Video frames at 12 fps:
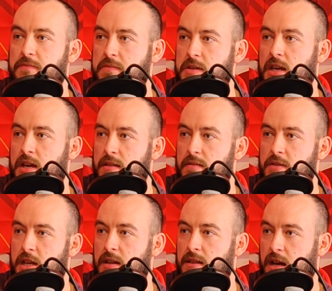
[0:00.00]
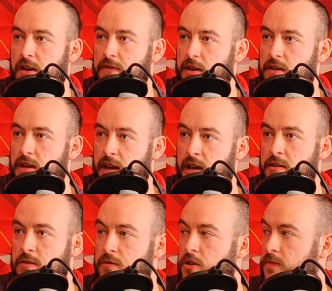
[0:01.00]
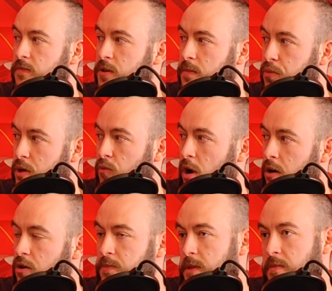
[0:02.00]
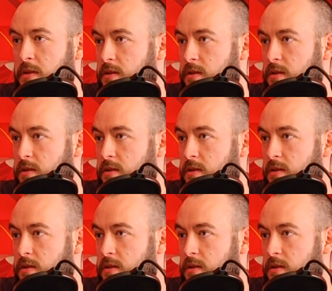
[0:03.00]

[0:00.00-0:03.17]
second second half here, i will just fucking put a rocket up them.